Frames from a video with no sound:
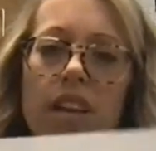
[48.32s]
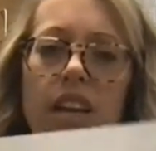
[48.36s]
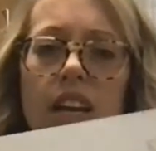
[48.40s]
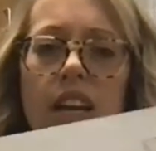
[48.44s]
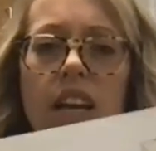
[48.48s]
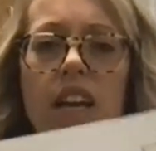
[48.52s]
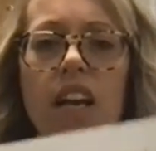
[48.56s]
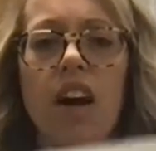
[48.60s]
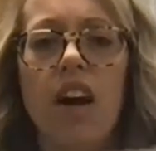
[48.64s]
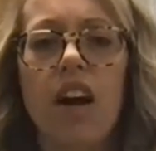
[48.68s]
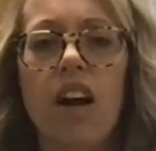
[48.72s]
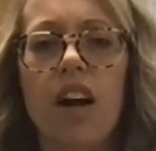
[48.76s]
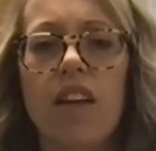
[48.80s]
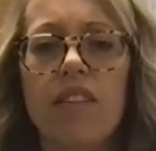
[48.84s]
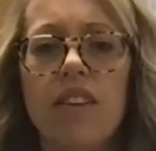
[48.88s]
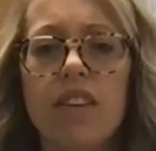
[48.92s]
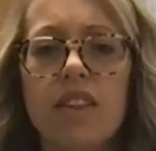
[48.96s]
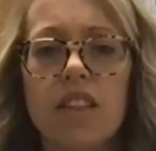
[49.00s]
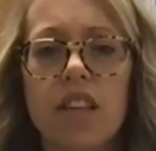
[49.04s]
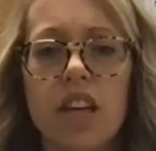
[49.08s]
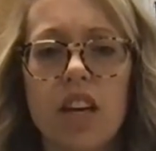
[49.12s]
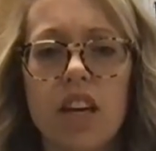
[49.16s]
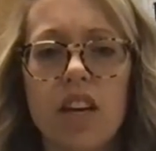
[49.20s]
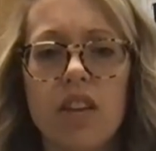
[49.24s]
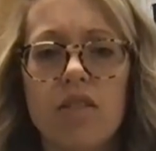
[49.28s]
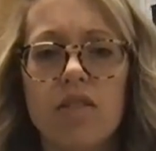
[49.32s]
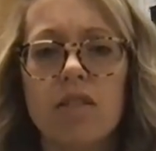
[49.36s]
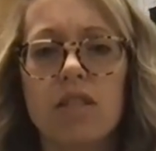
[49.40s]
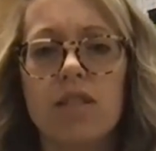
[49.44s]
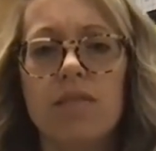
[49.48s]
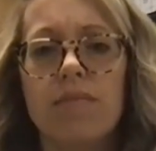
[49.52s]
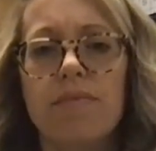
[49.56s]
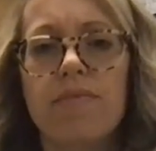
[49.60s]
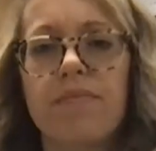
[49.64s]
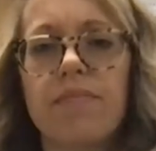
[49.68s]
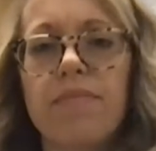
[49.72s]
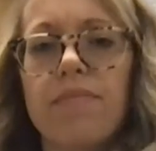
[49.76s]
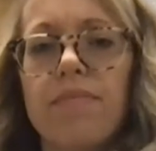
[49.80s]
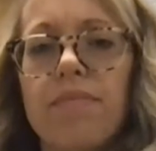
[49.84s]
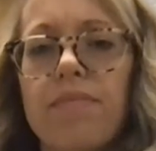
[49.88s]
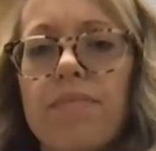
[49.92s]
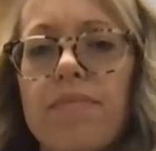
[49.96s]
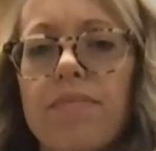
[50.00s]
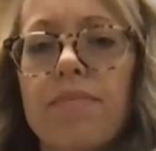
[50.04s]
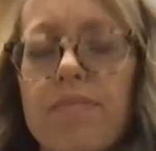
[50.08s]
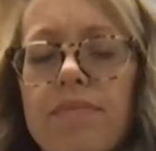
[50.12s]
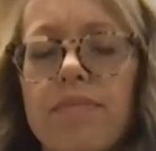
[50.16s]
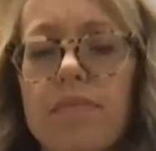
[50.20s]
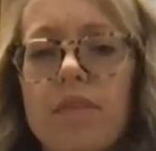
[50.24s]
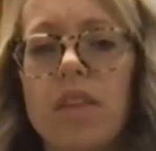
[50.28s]
Any obvious codes?
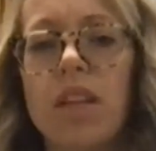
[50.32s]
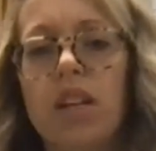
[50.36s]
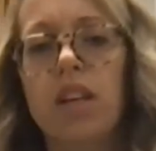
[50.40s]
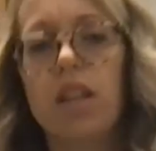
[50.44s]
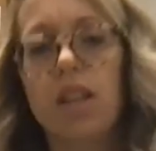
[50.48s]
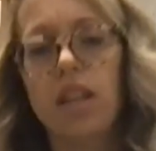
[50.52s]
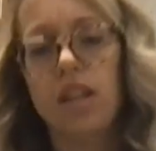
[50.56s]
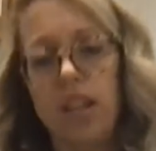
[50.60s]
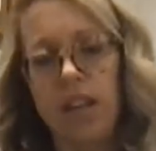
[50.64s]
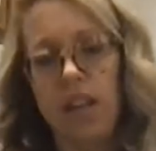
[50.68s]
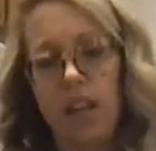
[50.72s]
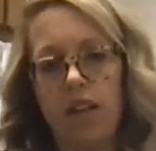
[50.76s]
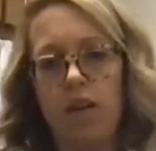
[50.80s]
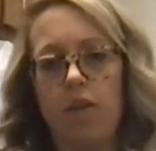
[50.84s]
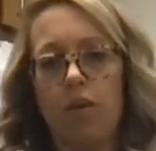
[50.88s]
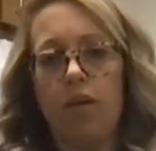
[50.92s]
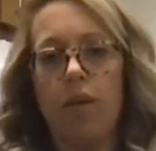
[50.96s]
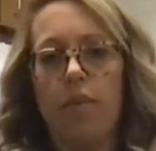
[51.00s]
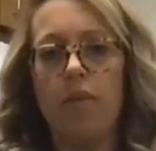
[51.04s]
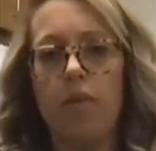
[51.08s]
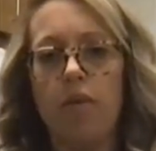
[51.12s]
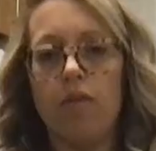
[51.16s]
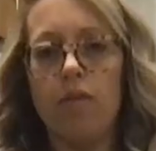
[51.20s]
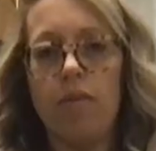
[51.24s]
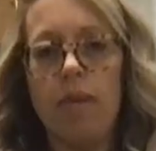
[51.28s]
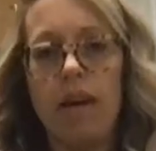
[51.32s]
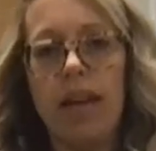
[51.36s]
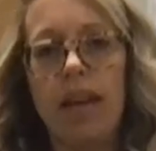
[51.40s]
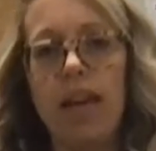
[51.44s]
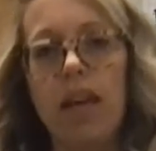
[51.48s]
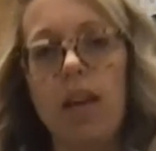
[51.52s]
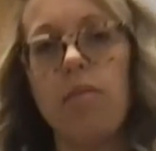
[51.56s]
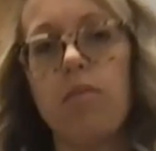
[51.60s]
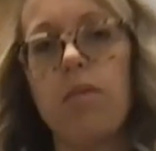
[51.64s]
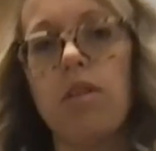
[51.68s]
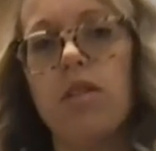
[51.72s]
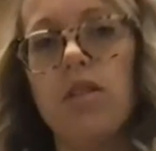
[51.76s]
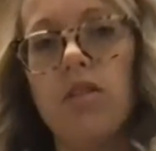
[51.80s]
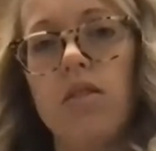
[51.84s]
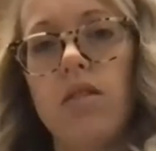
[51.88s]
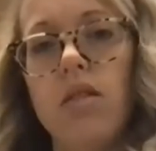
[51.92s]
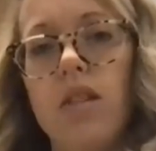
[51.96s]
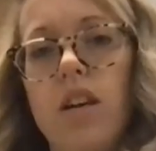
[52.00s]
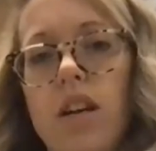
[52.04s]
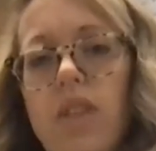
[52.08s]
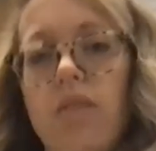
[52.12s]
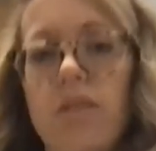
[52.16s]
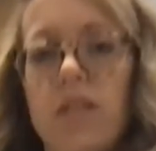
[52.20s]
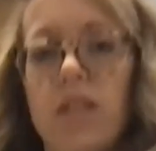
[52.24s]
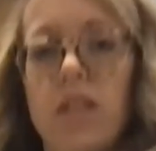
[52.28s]
I need to quit moving my camera so I
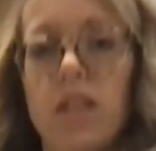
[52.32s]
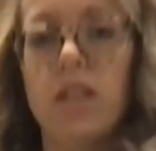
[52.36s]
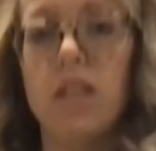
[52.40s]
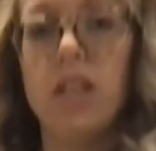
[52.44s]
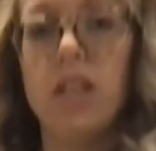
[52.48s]
don't have to